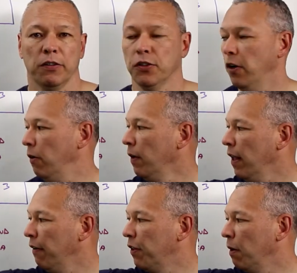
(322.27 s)
So
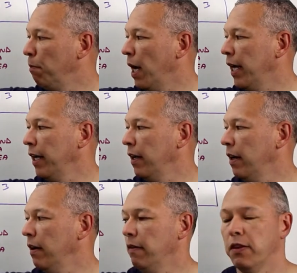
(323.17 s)
if they're buying
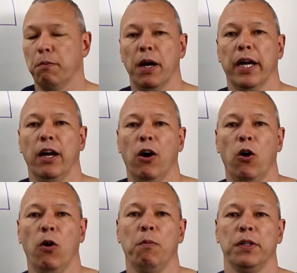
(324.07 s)
a home,